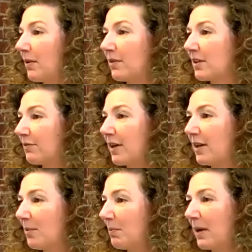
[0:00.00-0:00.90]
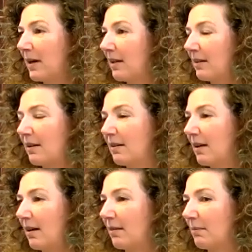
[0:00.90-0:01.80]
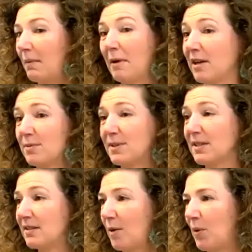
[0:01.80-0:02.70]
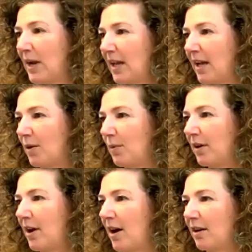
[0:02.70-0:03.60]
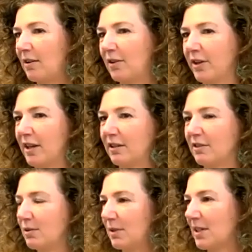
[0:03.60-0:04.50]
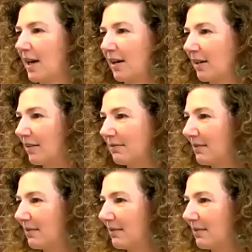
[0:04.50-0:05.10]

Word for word: are different, but my husband's the same way. Like, we're not looking to retire.